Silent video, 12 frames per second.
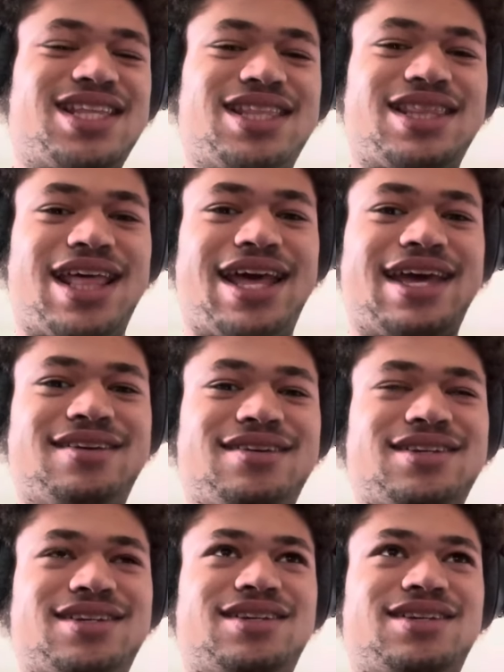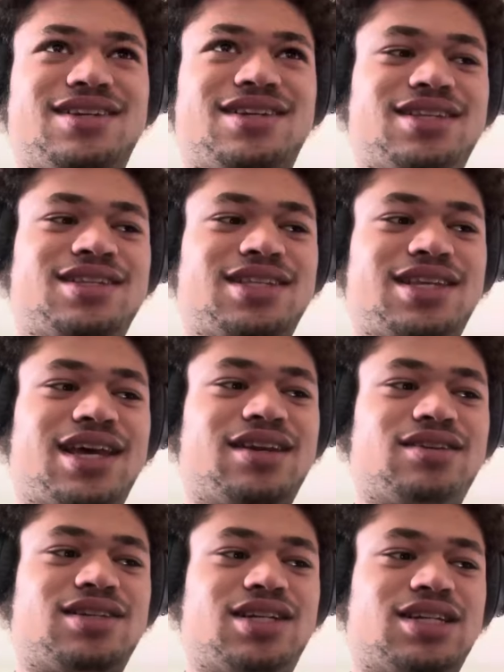This
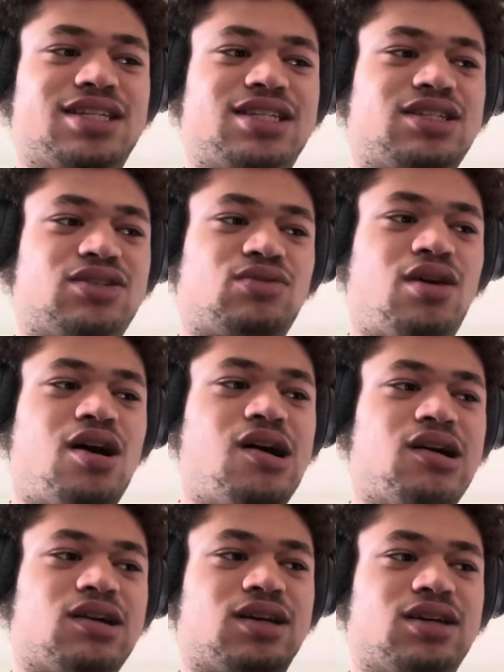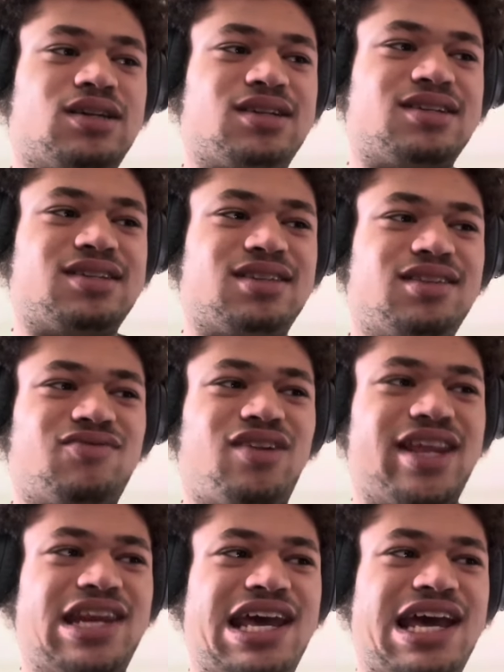energy is strong
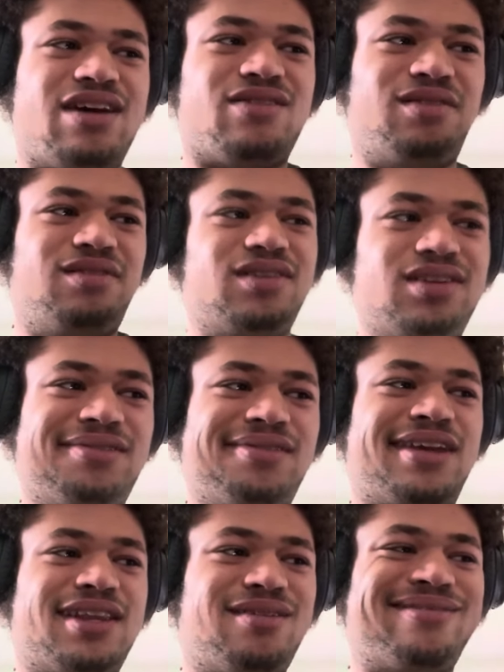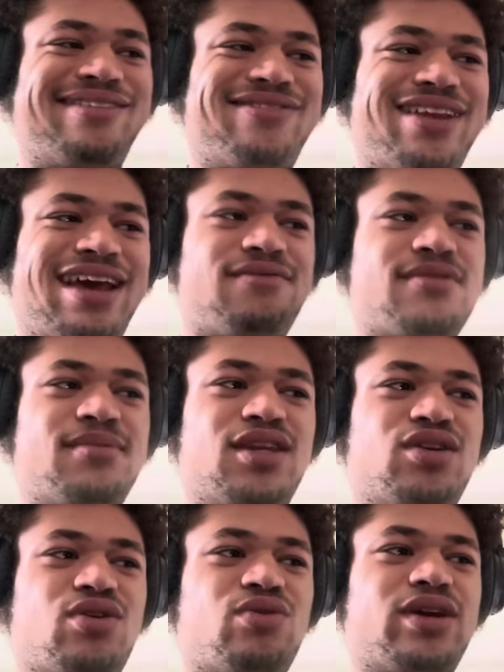right now. You don't even have to be
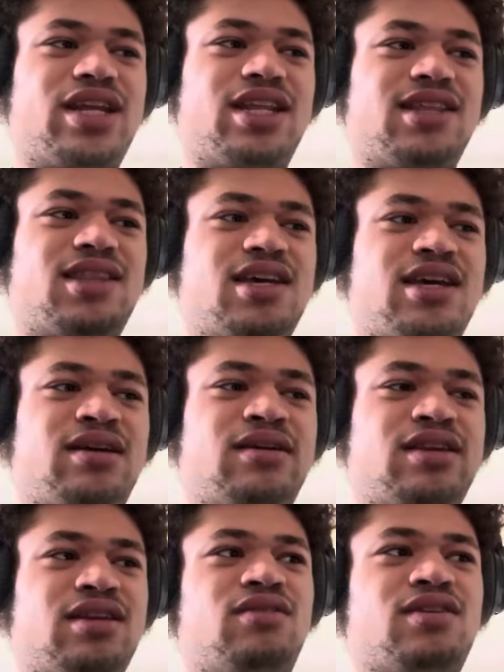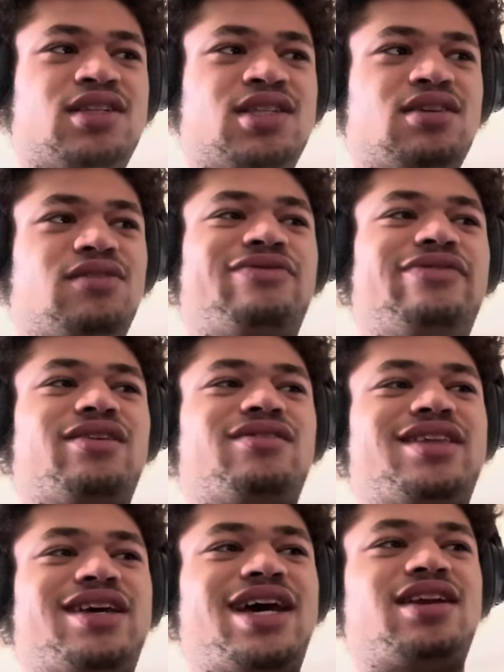doing anything, and you can still feel
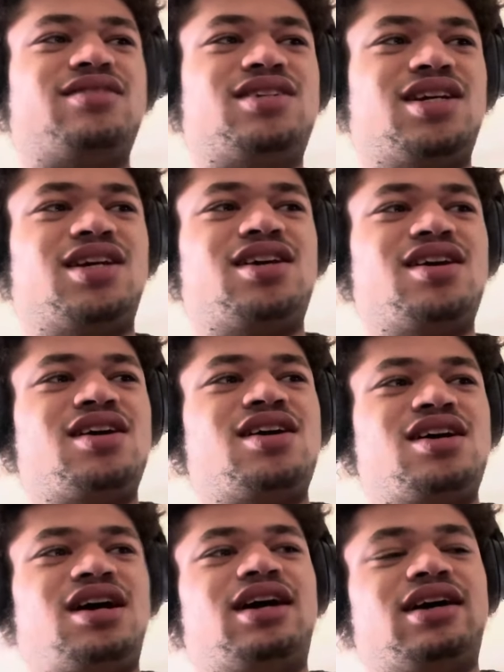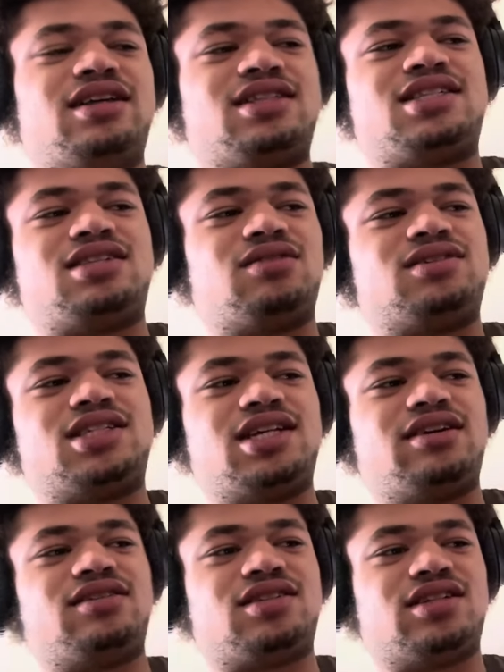the energy. It's so
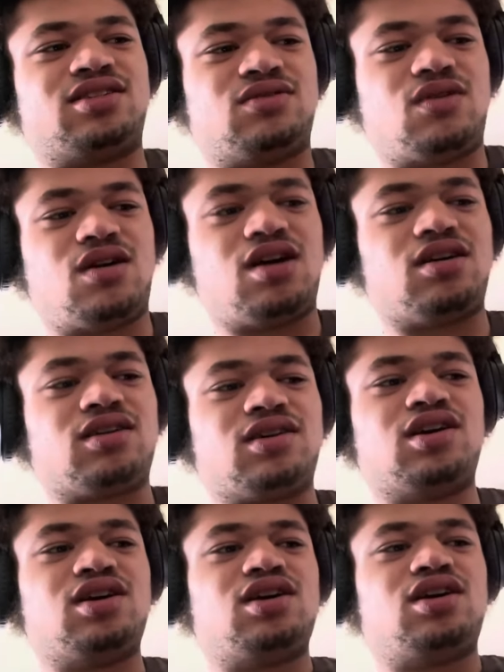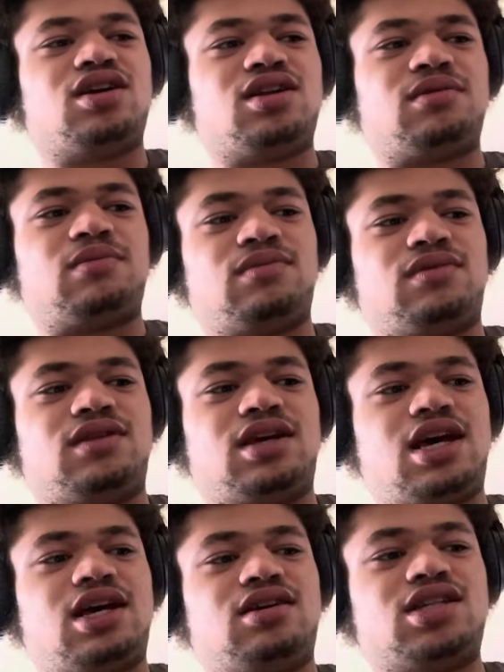seriously strong. The
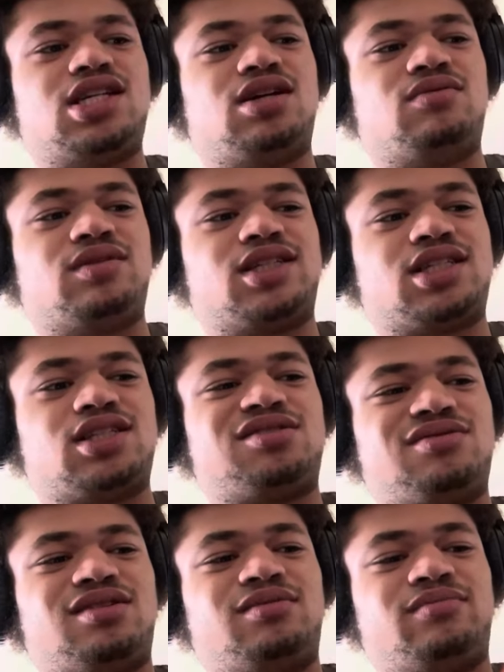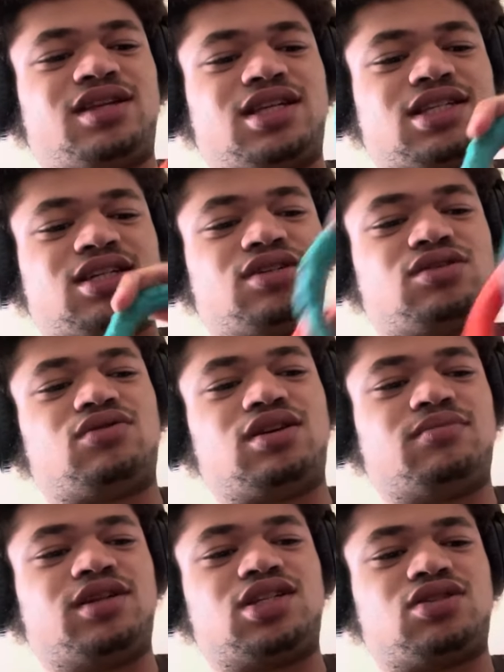energy is
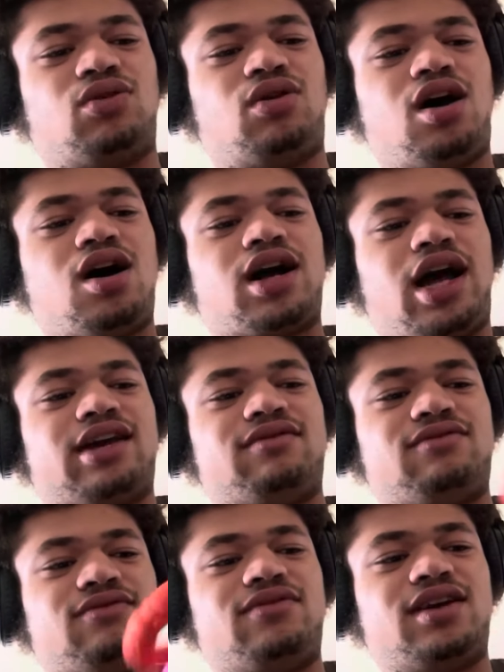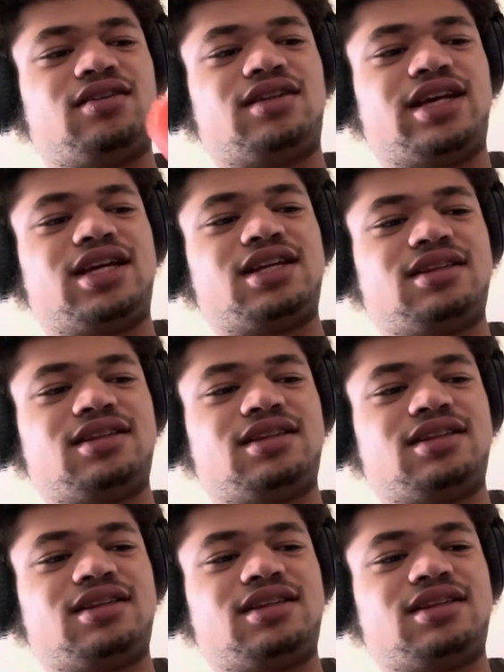extremely strong. I can feel it.